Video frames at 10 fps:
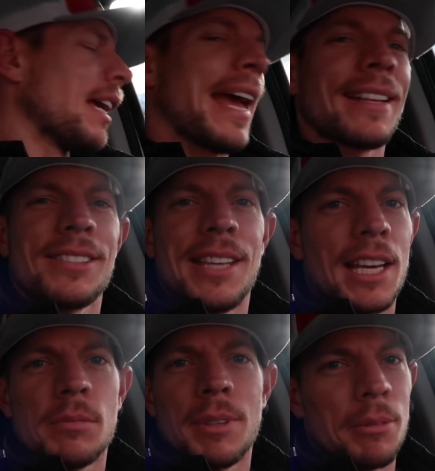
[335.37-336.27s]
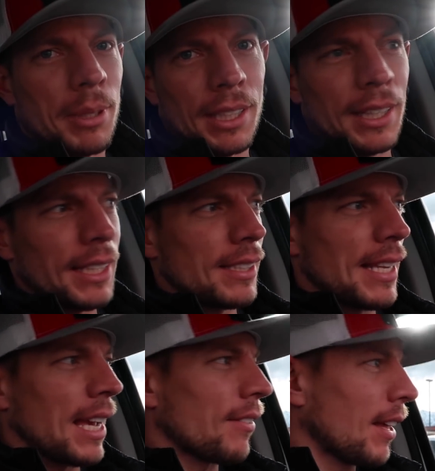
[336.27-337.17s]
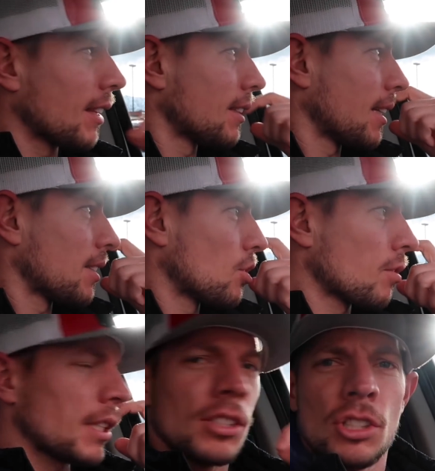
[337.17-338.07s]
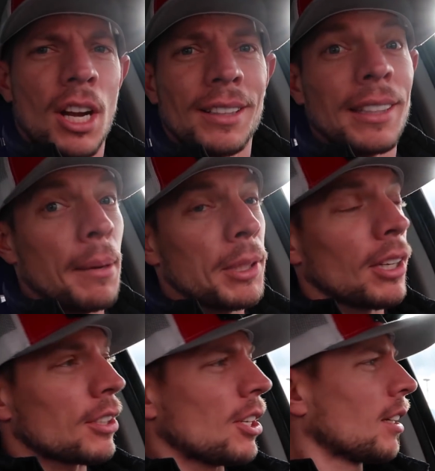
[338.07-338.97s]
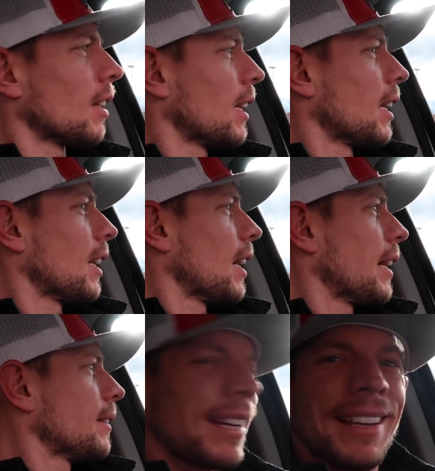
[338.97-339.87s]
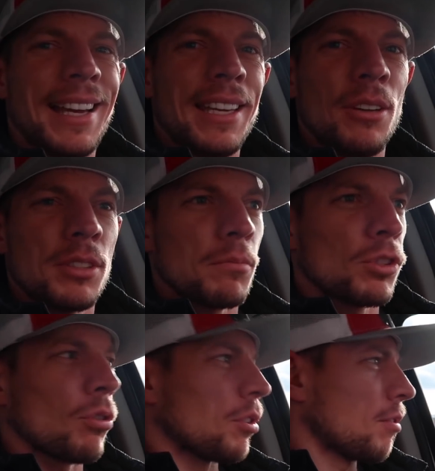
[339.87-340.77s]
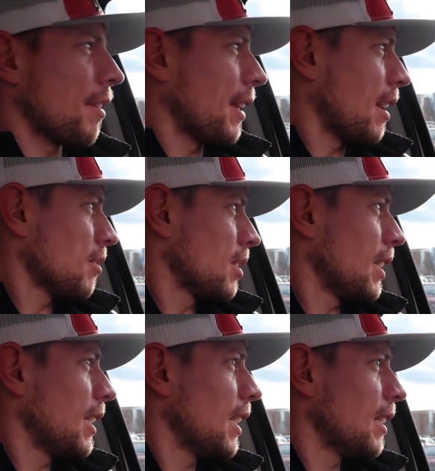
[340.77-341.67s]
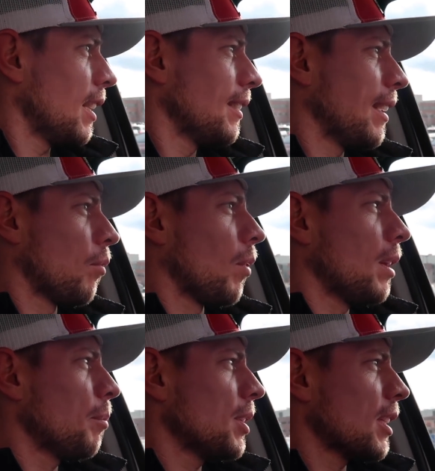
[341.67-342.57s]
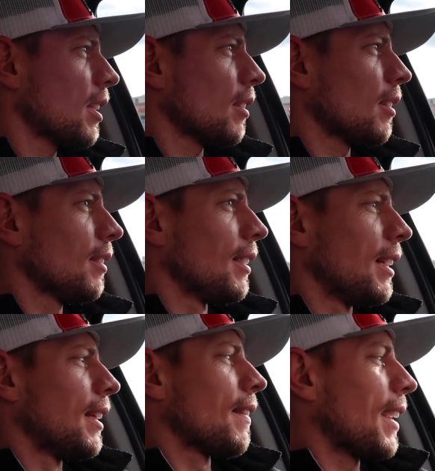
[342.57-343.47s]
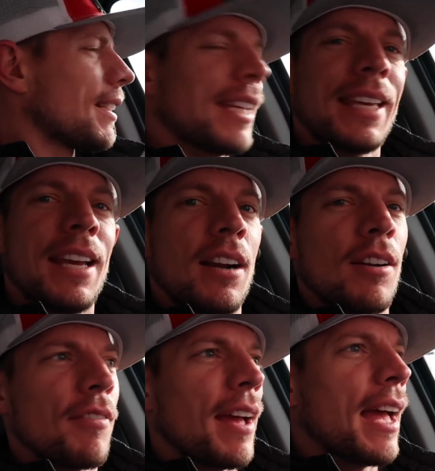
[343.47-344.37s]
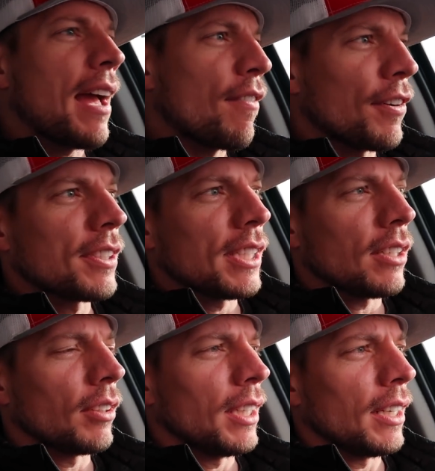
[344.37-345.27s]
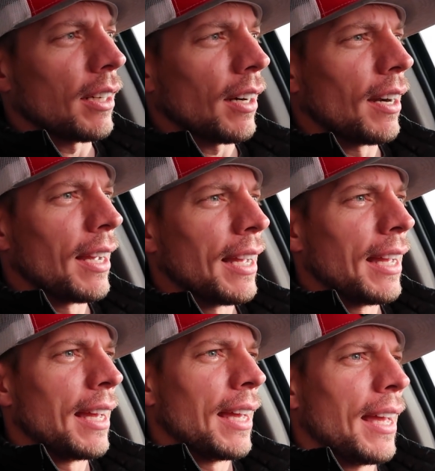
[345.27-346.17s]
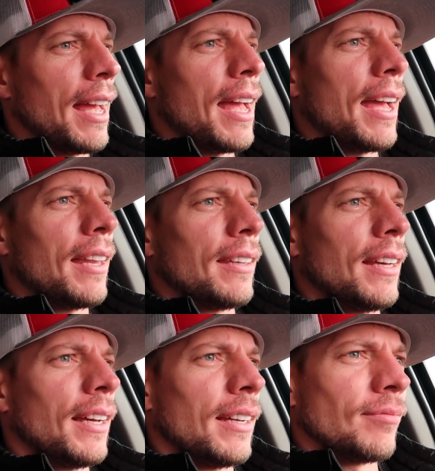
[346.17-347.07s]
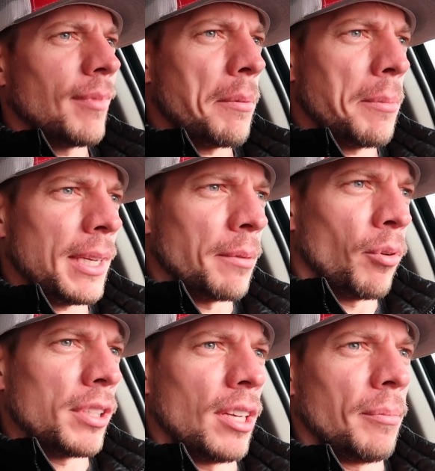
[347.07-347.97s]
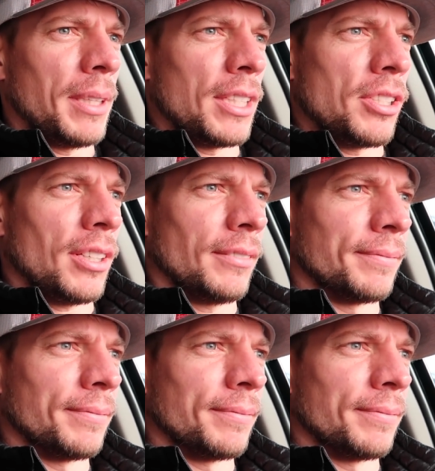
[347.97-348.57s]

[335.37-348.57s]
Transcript: And snacks. We really like snack Valentine's treats, chocolate. I'm a dark chocolate kind of guy. I know some chores around the house that need to get done, and one in particular that I take care of every single year and uh, I'm gonna make the boys help me this year.